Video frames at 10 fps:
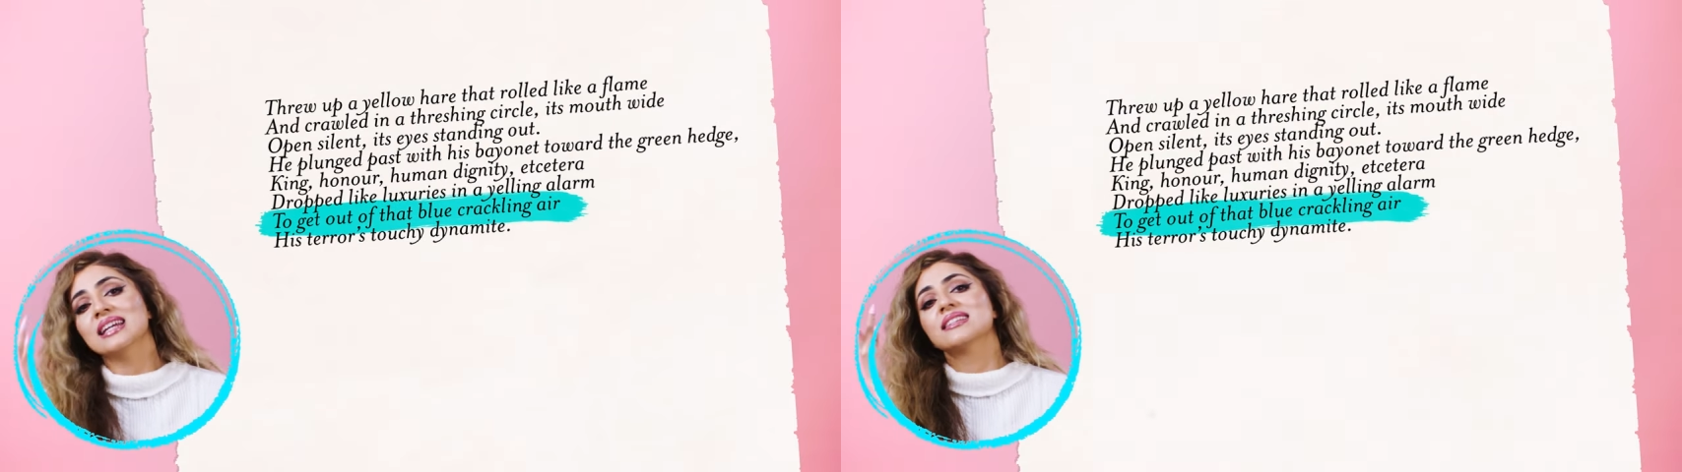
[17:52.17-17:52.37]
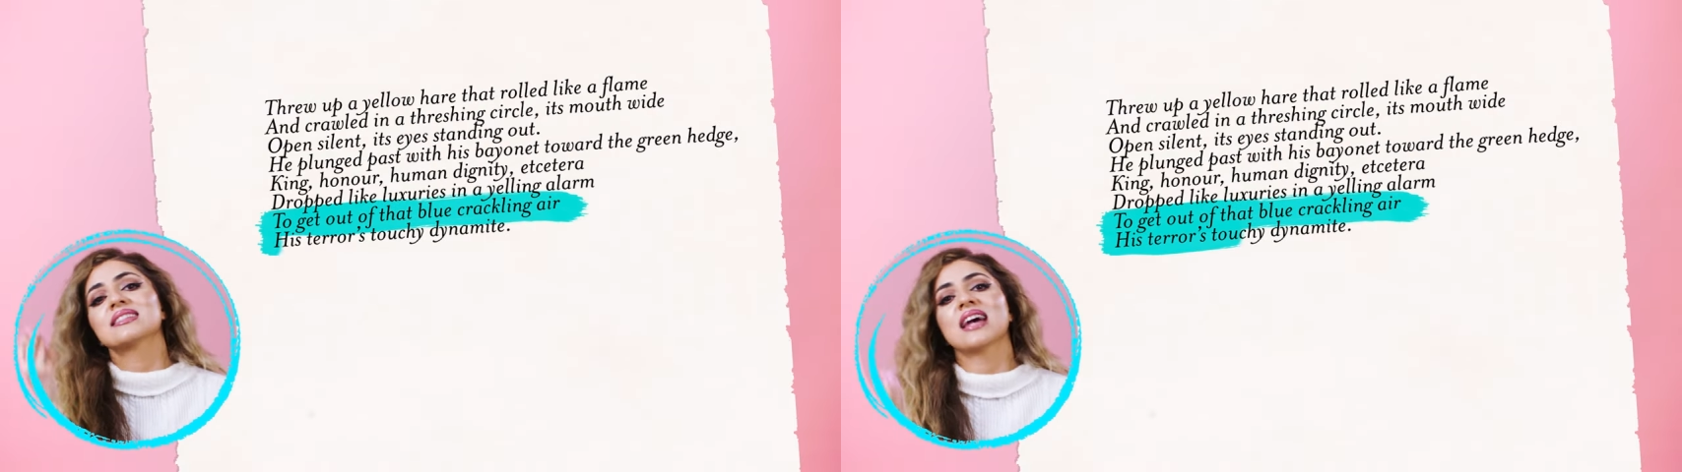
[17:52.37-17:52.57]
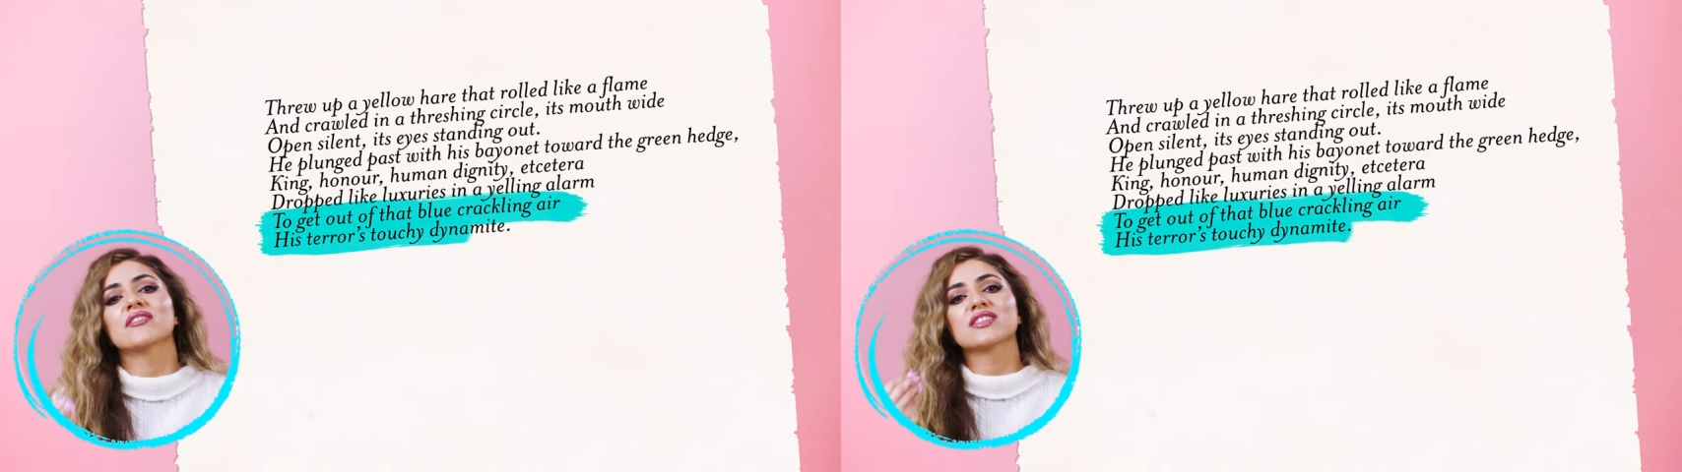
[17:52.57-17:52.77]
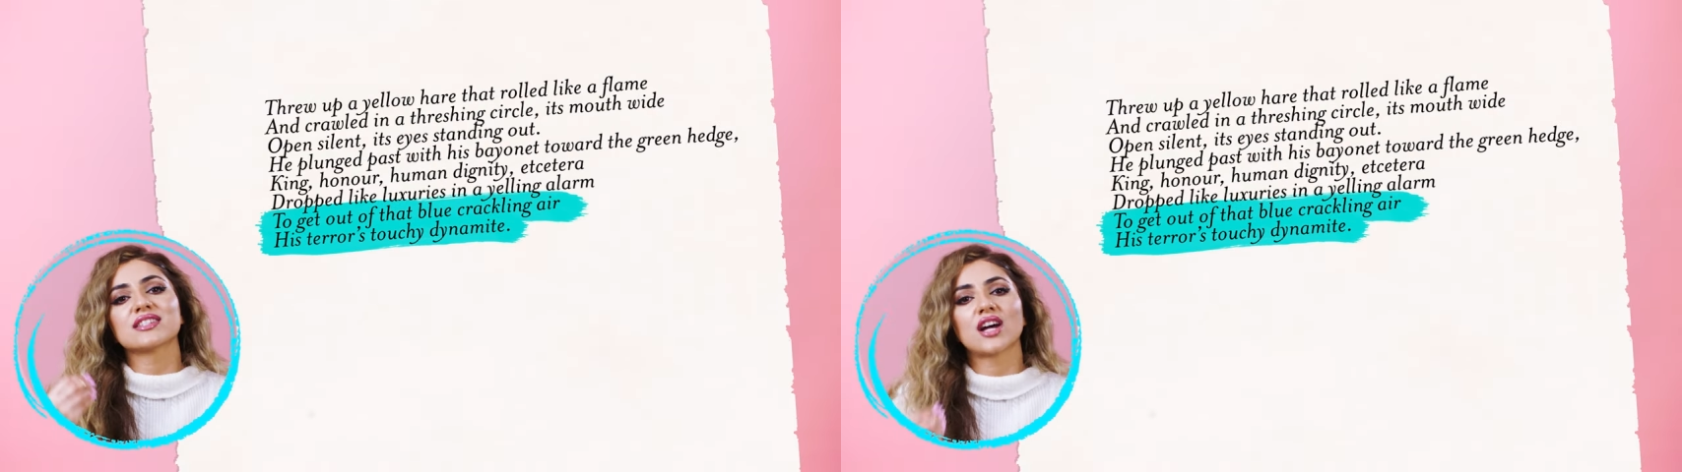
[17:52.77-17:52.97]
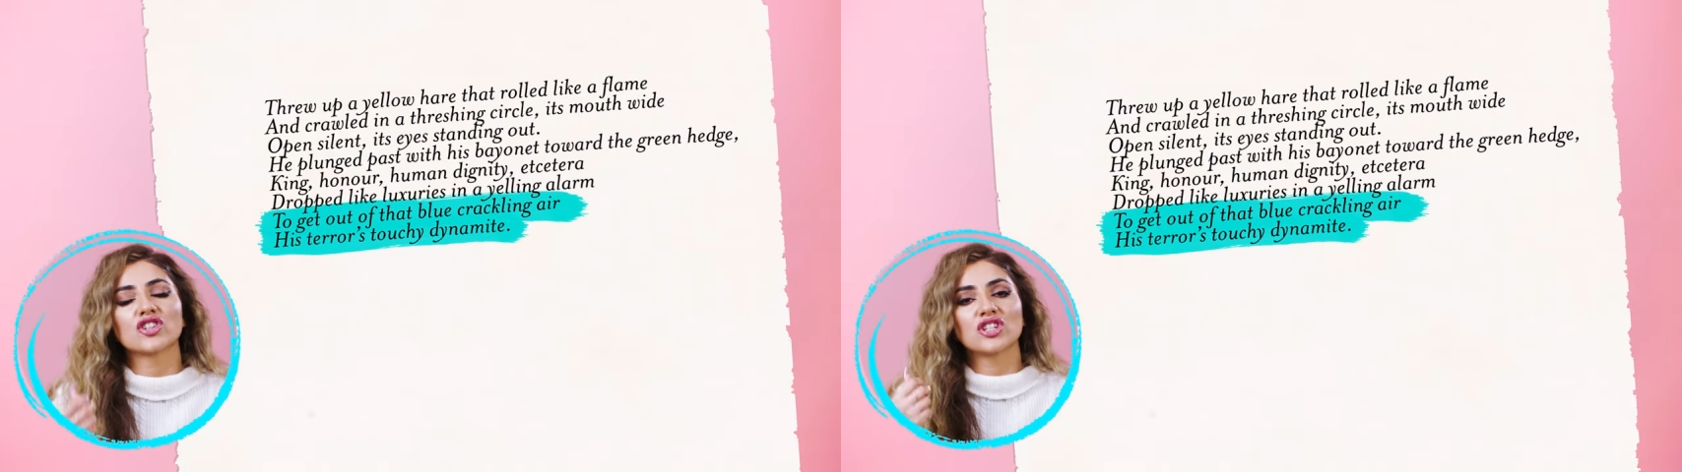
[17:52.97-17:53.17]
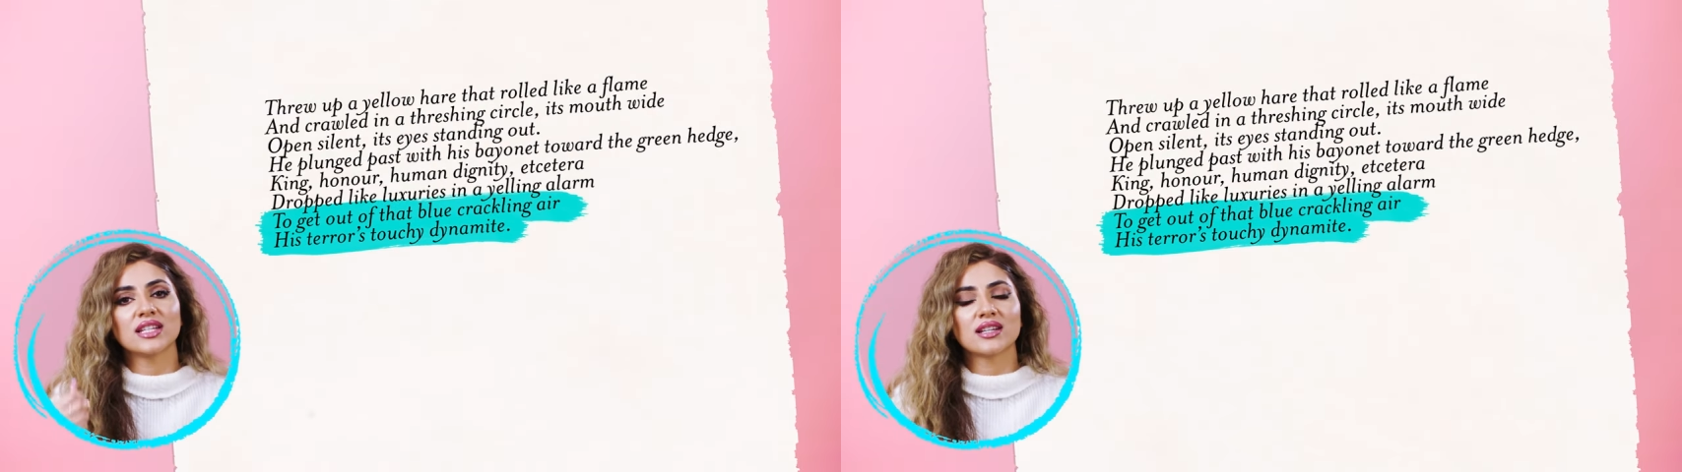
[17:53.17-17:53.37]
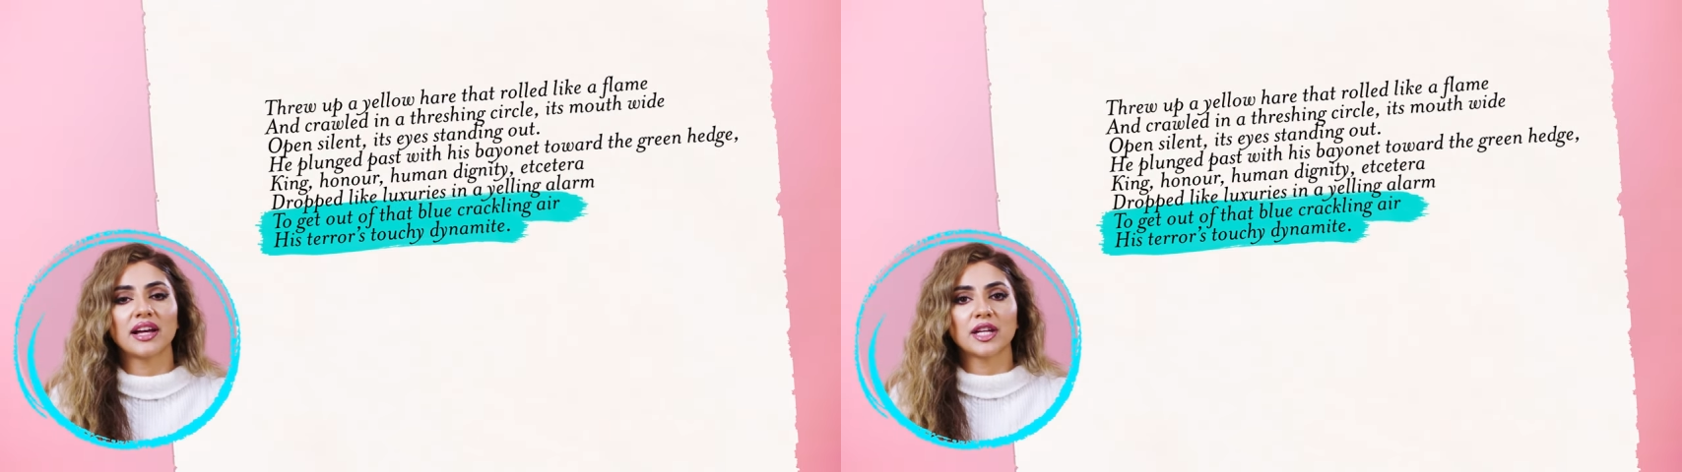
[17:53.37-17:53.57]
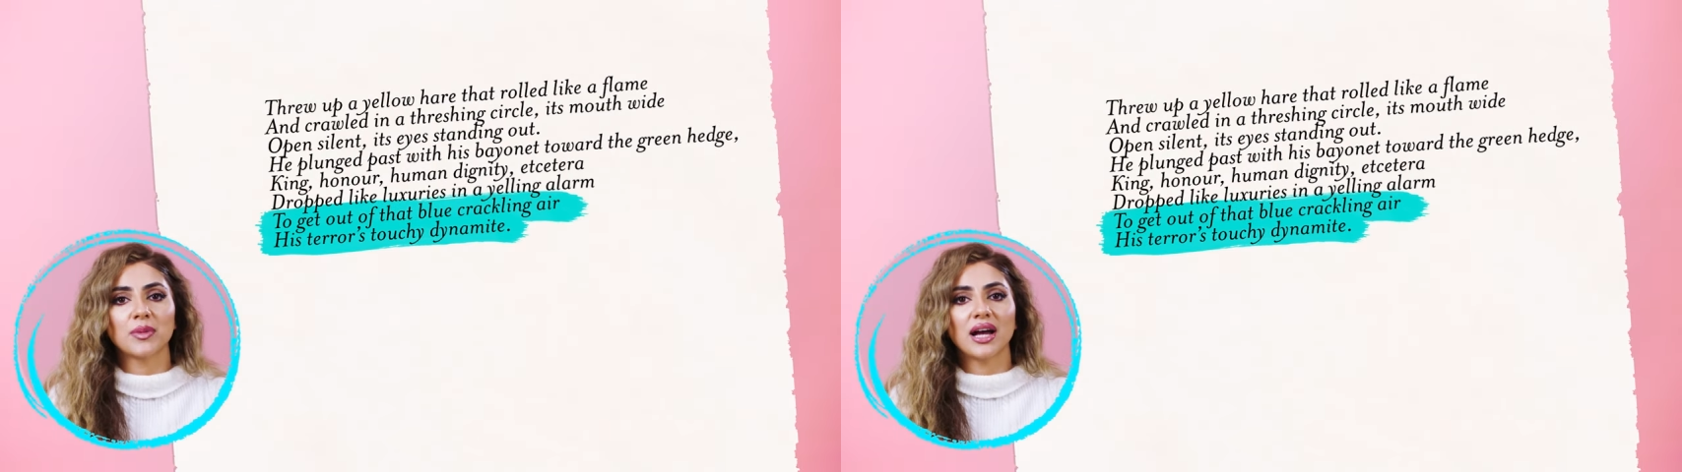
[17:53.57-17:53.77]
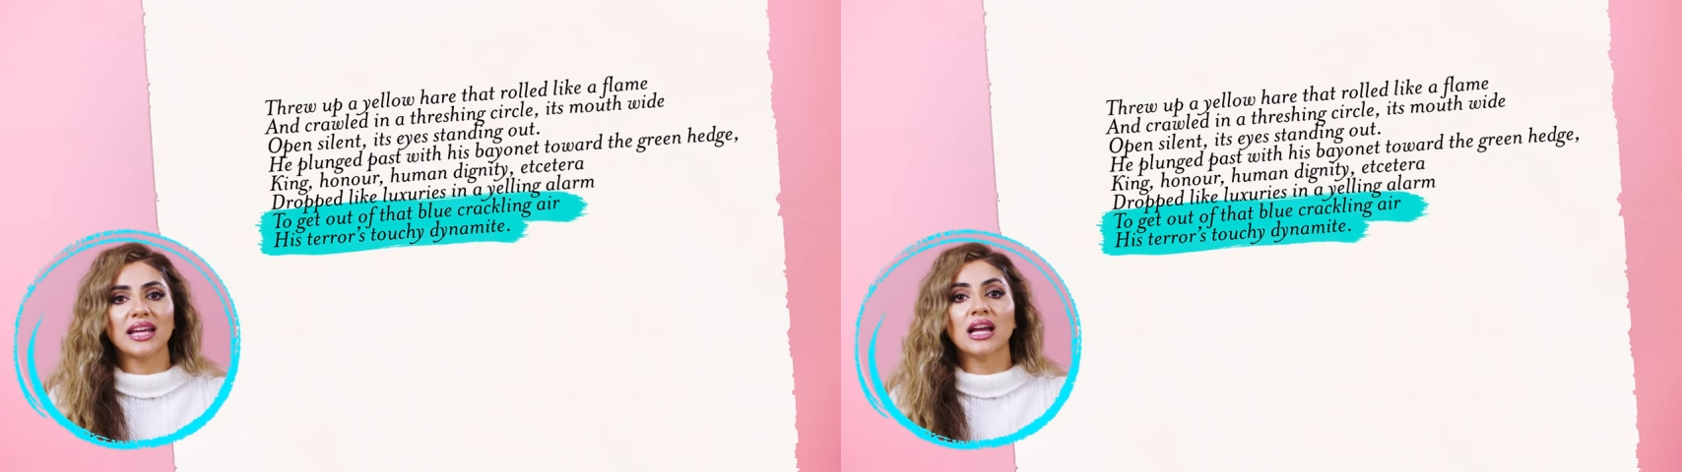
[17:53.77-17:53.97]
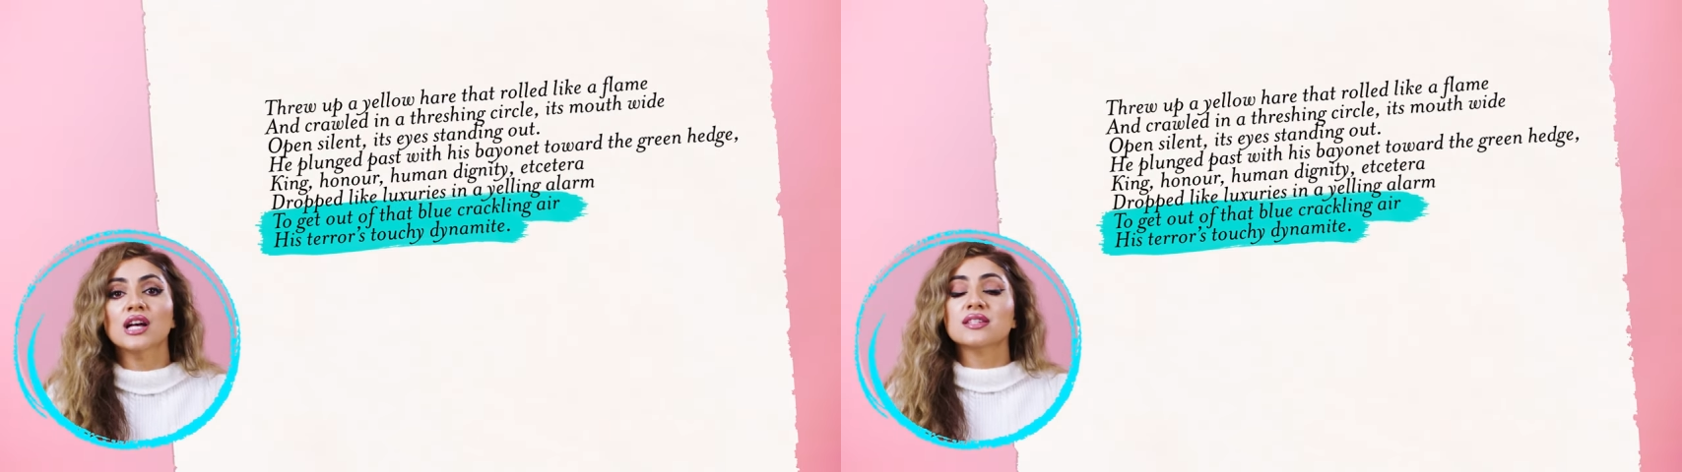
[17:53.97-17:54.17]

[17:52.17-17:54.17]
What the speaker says: his terrors touchy dynamite.